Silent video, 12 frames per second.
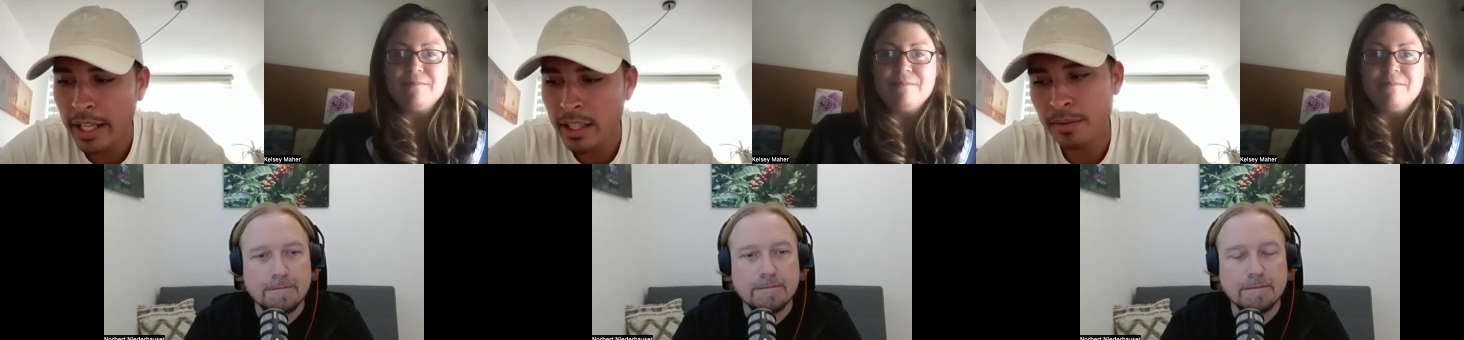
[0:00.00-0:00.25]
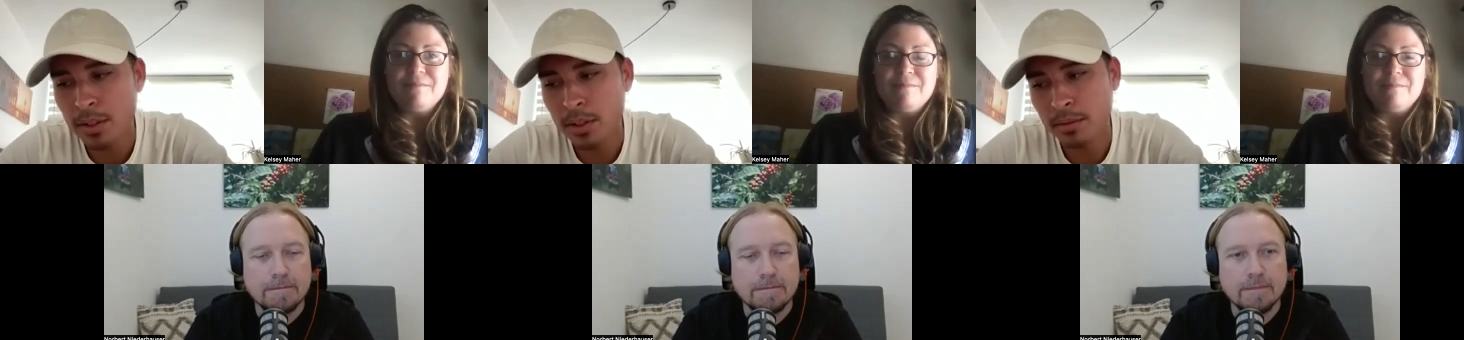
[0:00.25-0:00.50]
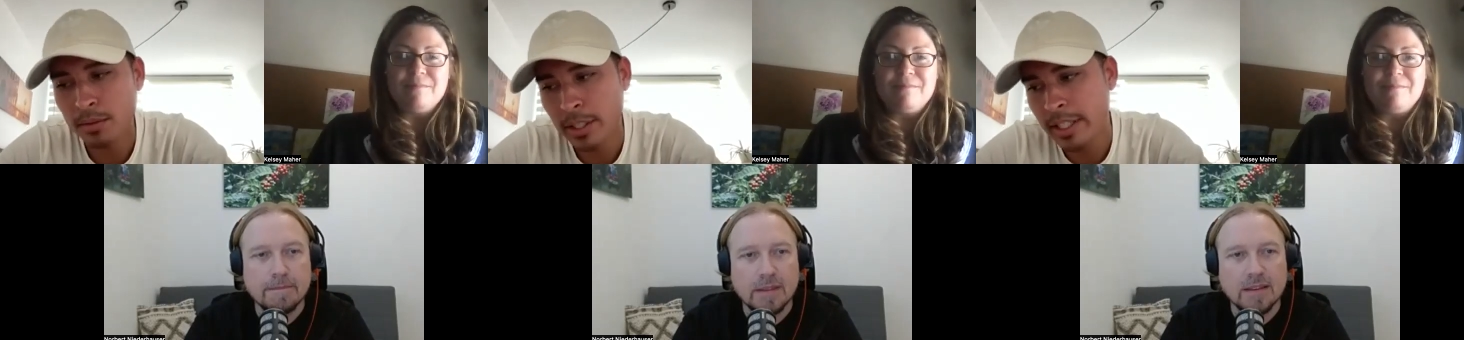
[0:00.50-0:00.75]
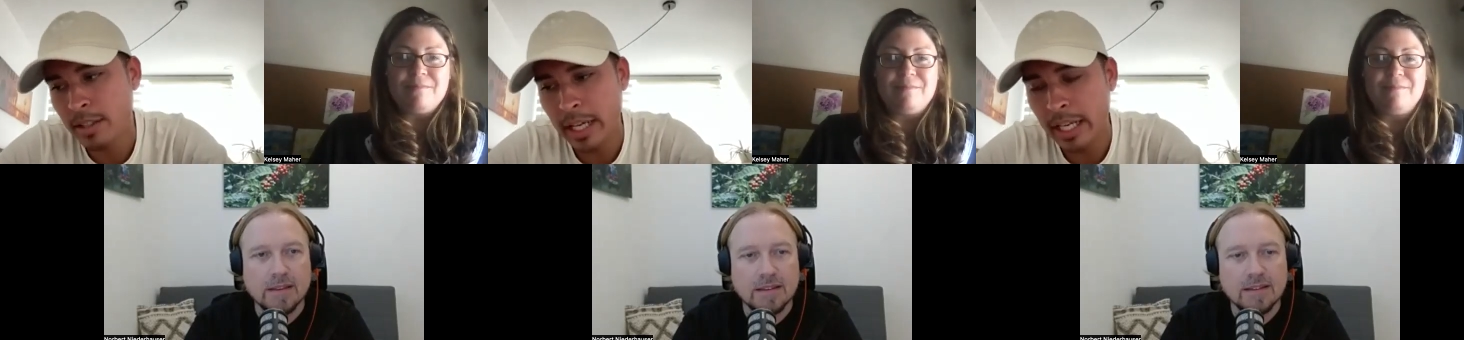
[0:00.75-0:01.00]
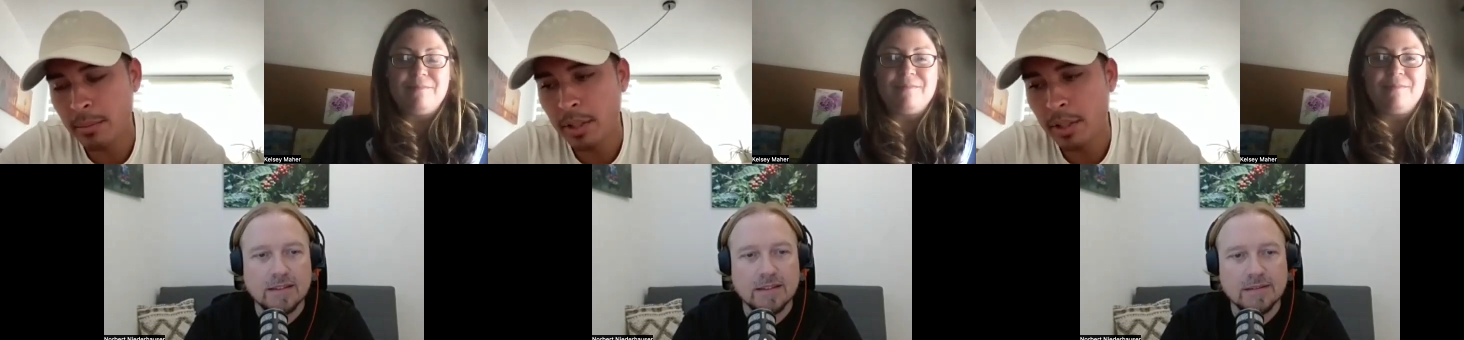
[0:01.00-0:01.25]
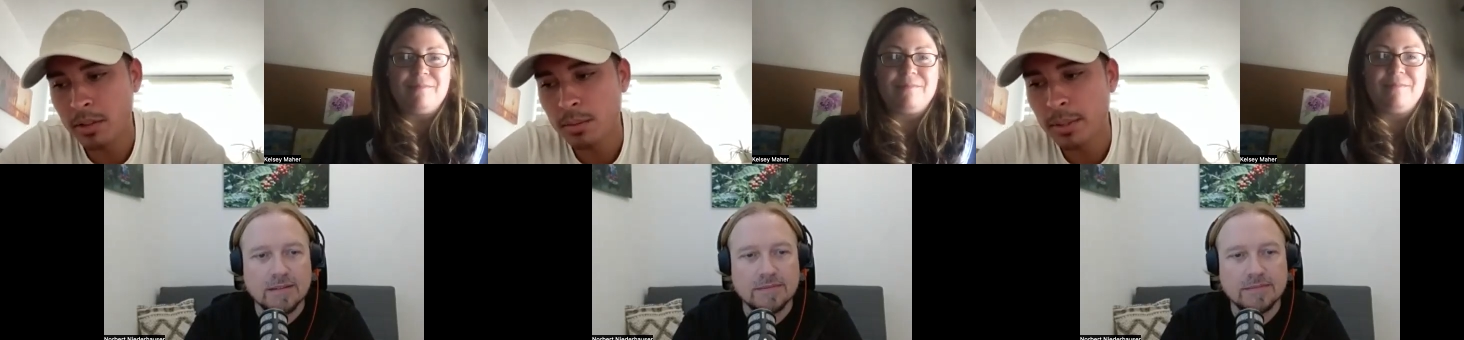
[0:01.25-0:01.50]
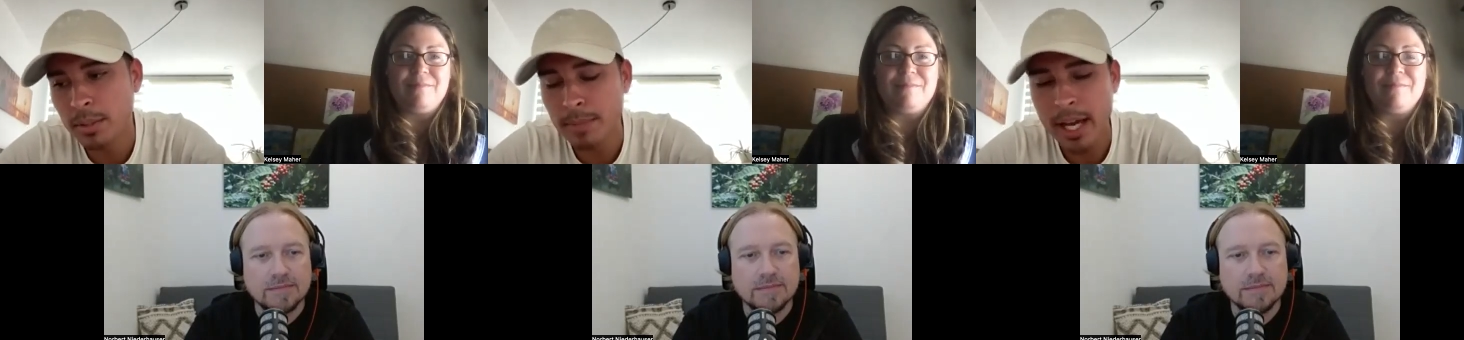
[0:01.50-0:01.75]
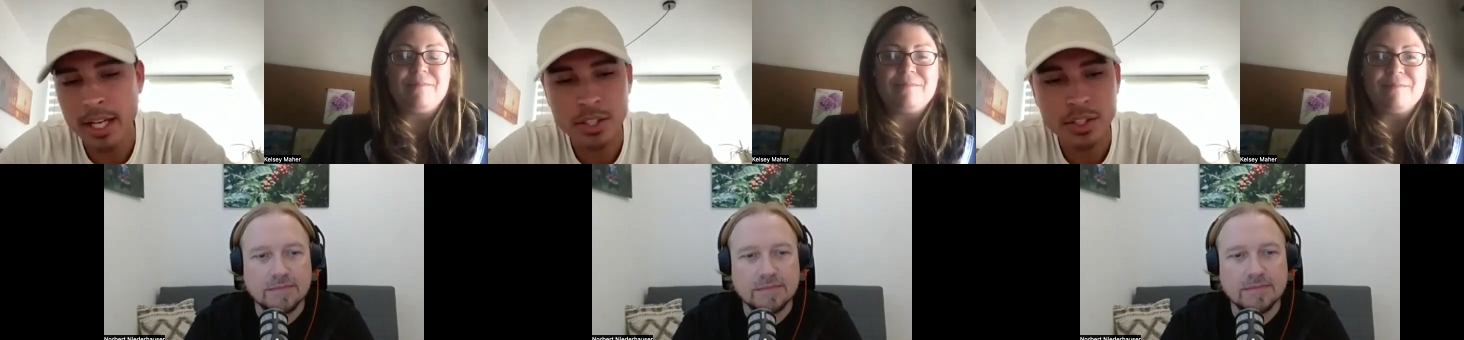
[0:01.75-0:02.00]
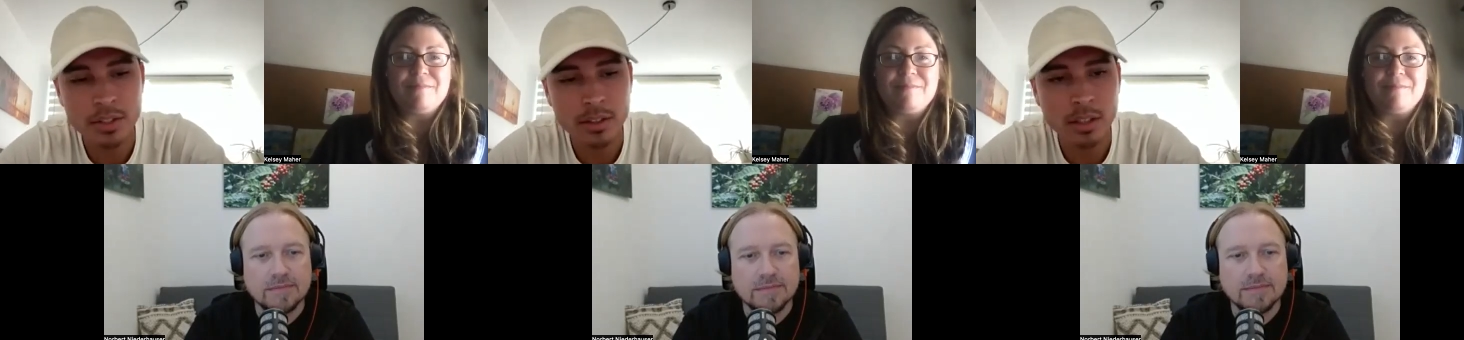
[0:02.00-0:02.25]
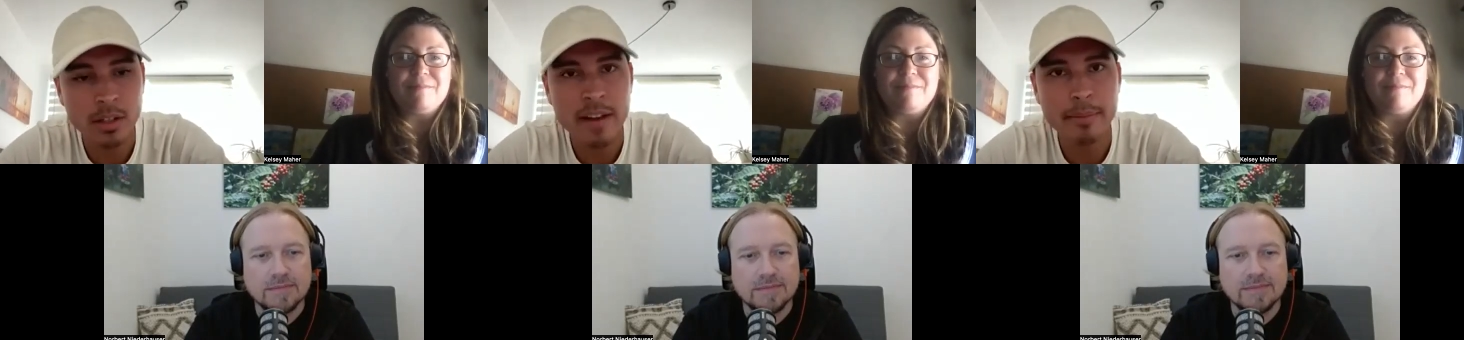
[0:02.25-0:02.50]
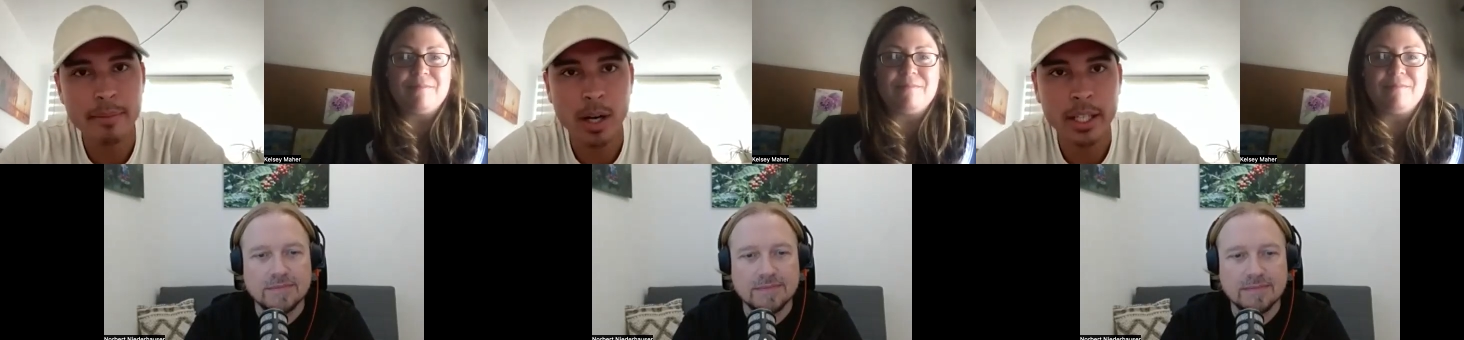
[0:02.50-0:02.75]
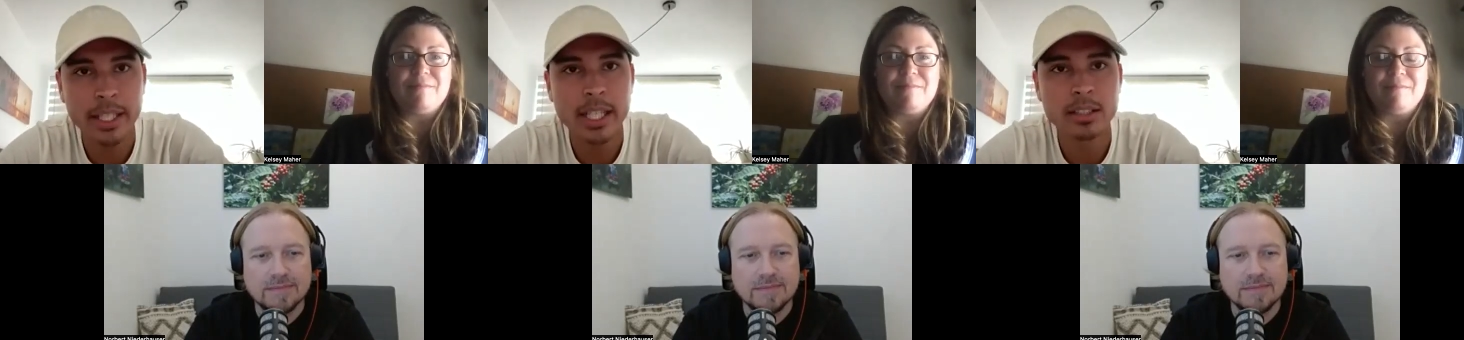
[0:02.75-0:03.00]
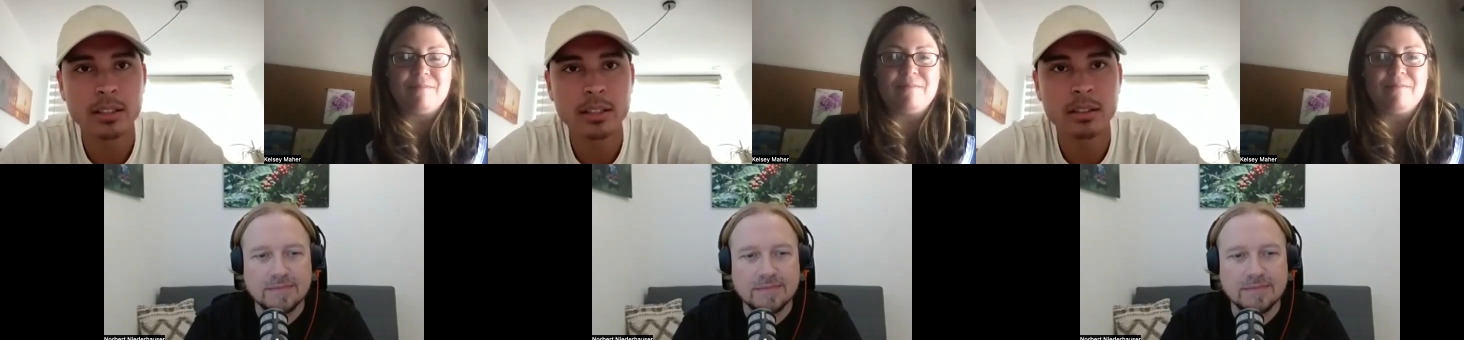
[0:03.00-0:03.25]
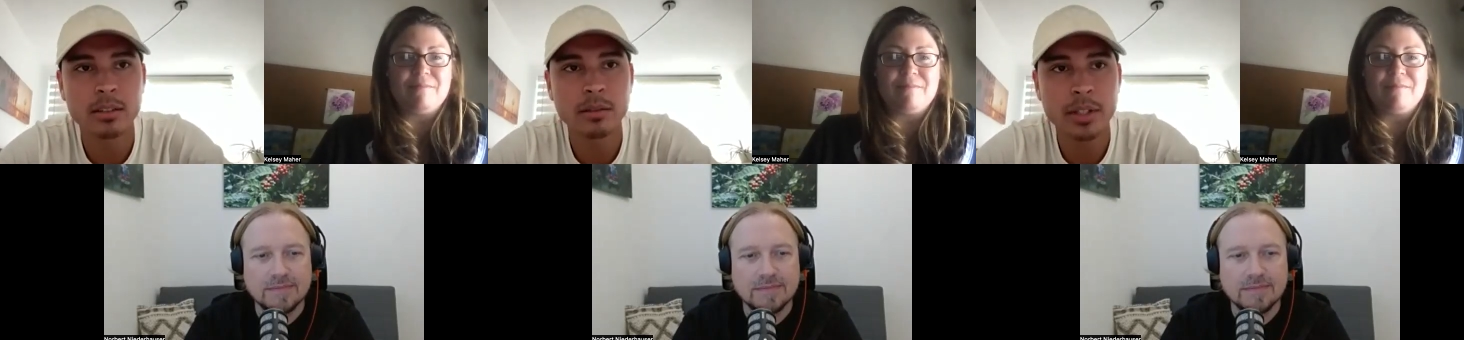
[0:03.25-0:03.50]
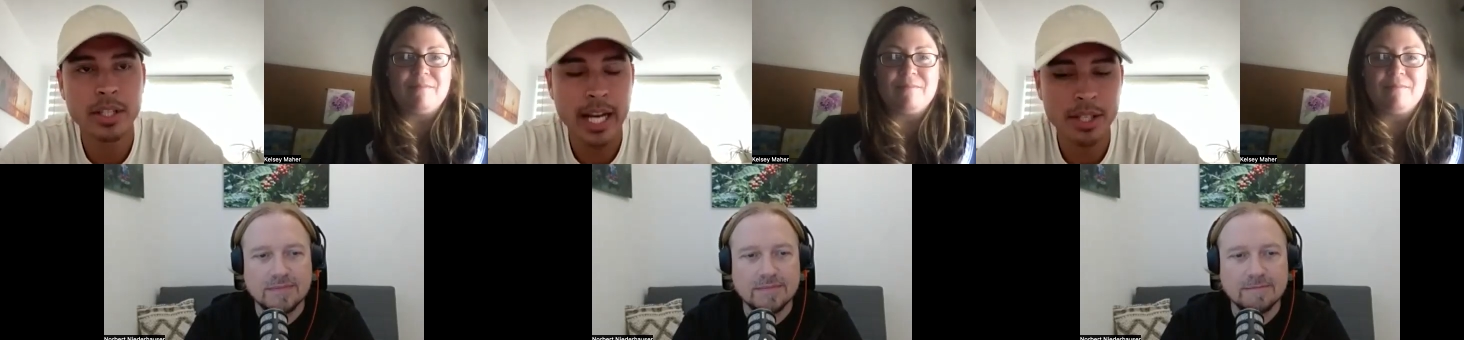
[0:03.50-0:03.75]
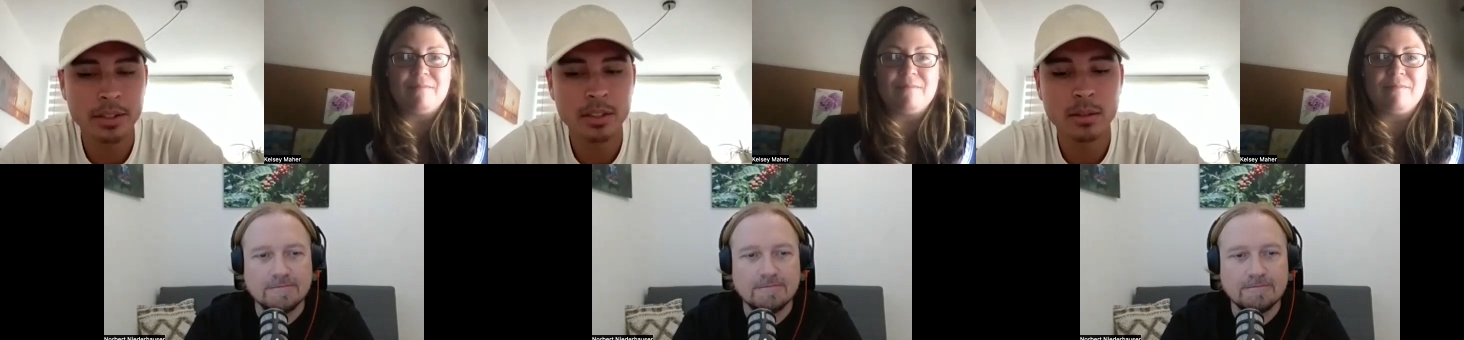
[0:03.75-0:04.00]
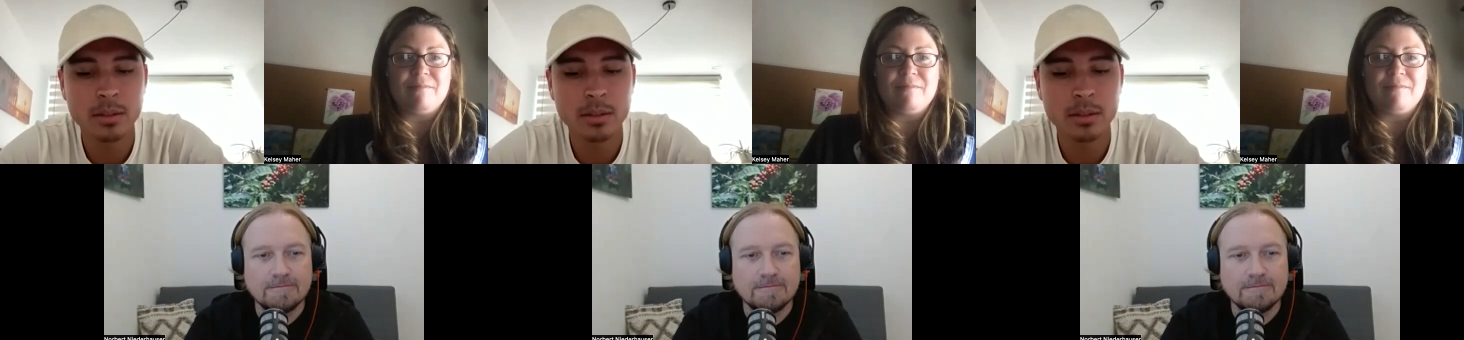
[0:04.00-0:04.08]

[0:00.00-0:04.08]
Speaker 1: in, for for any, anybody who speaks Spanish, you know, have my podcast with Daniel.